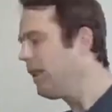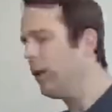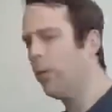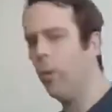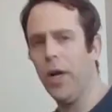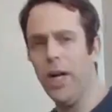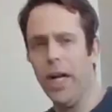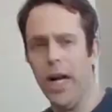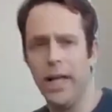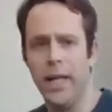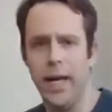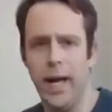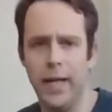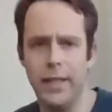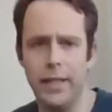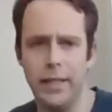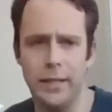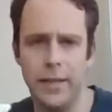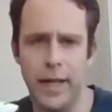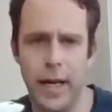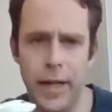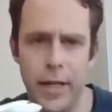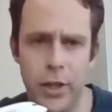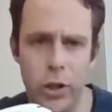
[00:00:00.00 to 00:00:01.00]
when I
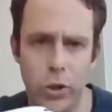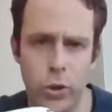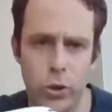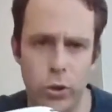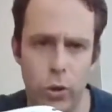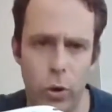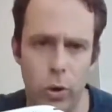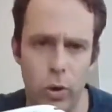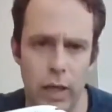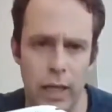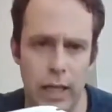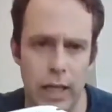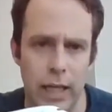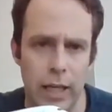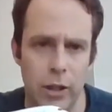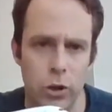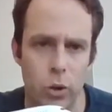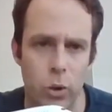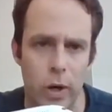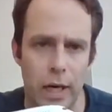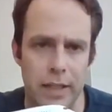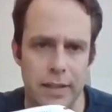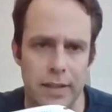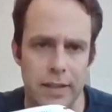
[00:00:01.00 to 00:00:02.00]
design a controller
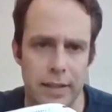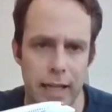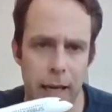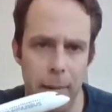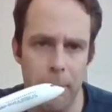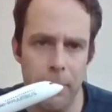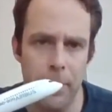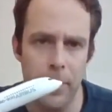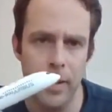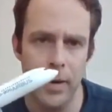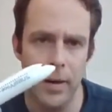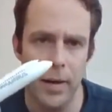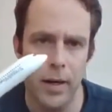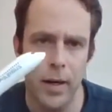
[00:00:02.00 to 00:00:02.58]
to a step,